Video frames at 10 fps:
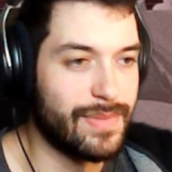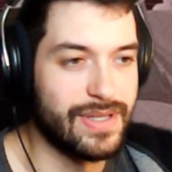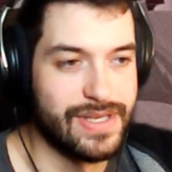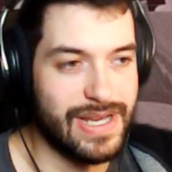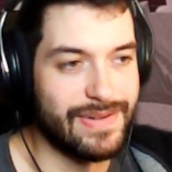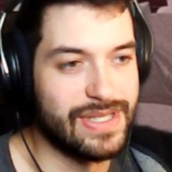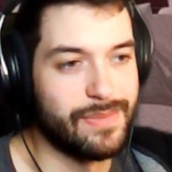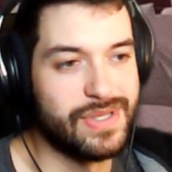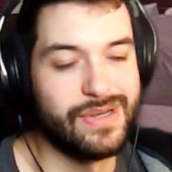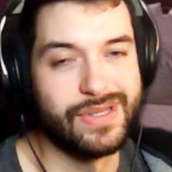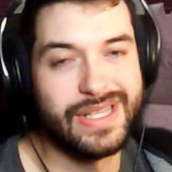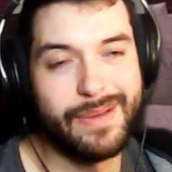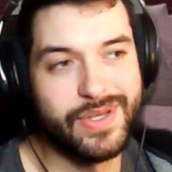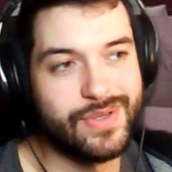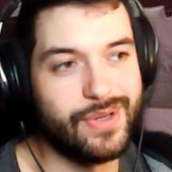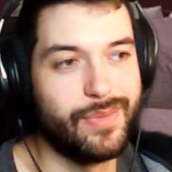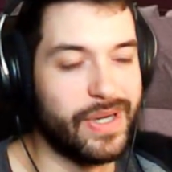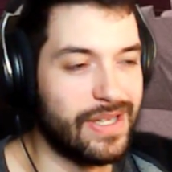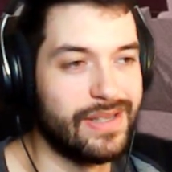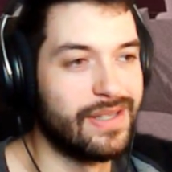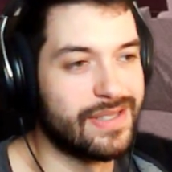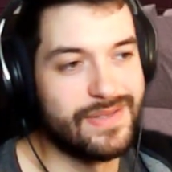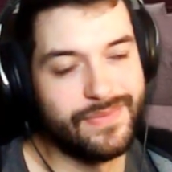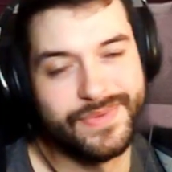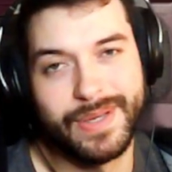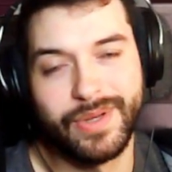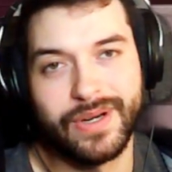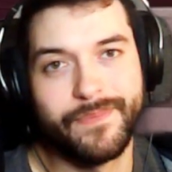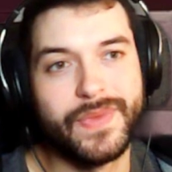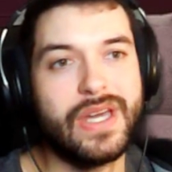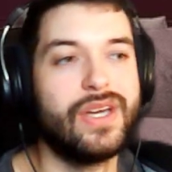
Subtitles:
This is obviously a Mysterious Labyrinth scroll, but it looks similar.